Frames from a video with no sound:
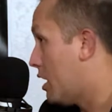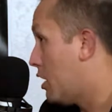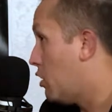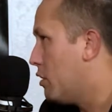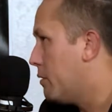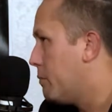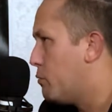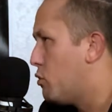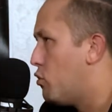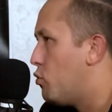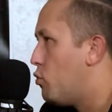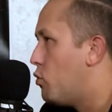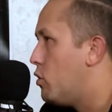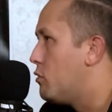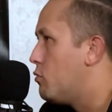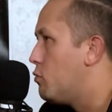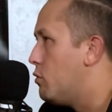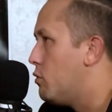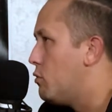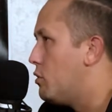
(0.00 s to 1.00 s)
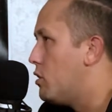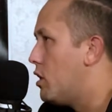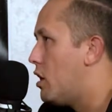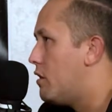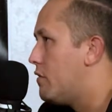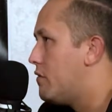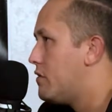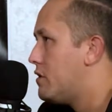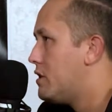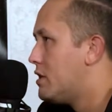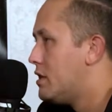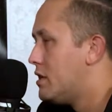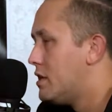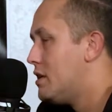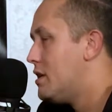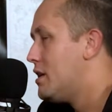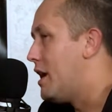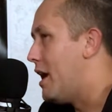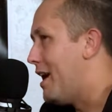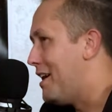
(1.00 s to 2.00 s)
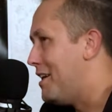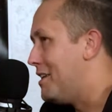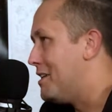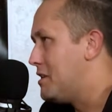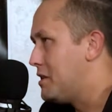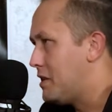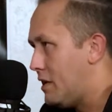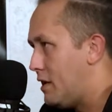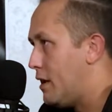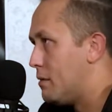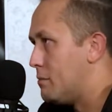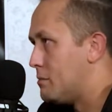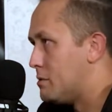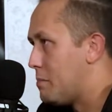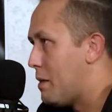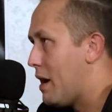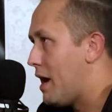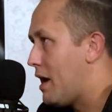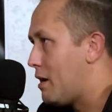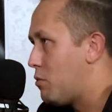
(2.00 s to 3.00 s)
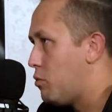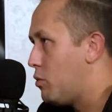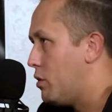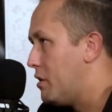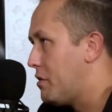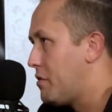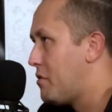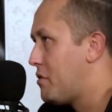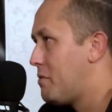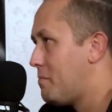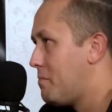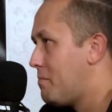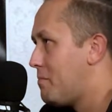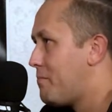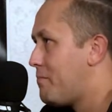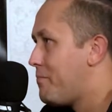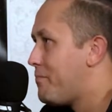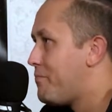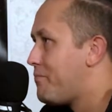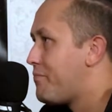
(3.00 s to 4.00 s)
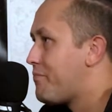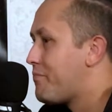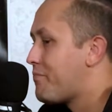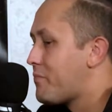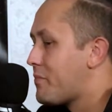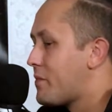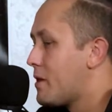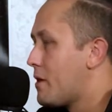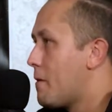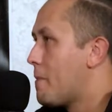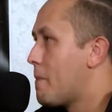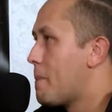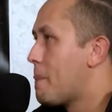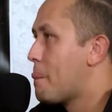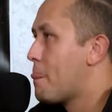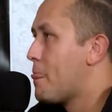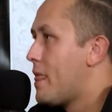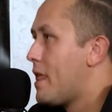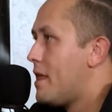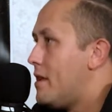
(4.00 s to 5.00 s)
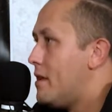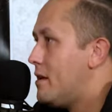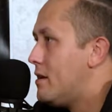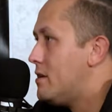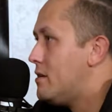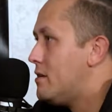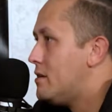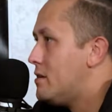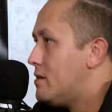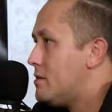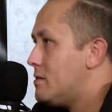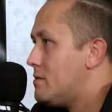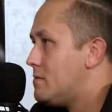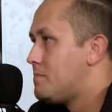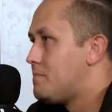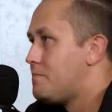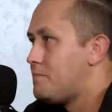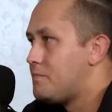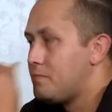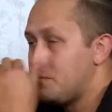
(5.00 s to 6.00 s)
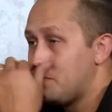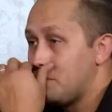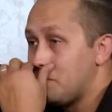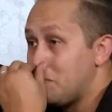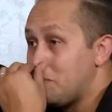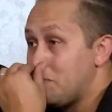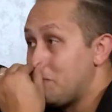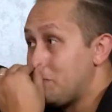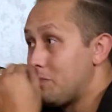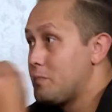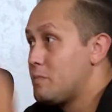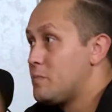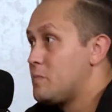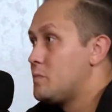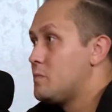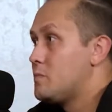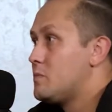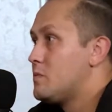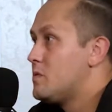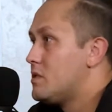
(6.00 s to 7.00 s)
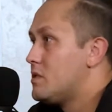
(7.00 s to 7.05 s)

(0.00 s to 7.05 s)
I only pull 1 wound off, and he comes back with... Is there a all 6 the same, like a Yahtzee?